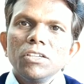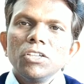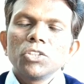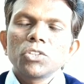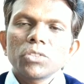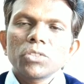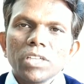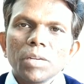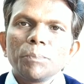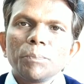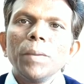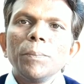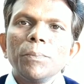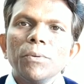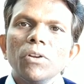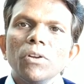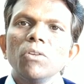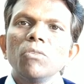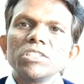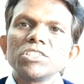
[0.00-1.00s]
So the
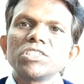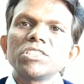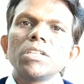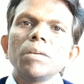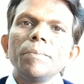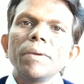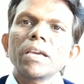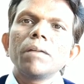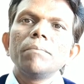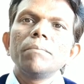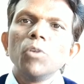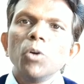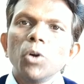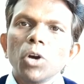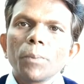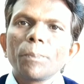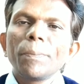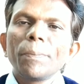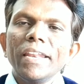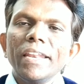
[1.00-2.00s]
people, once they become
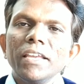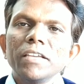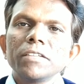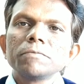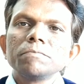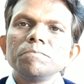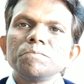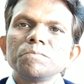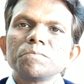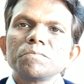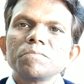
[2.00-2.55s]
more panic,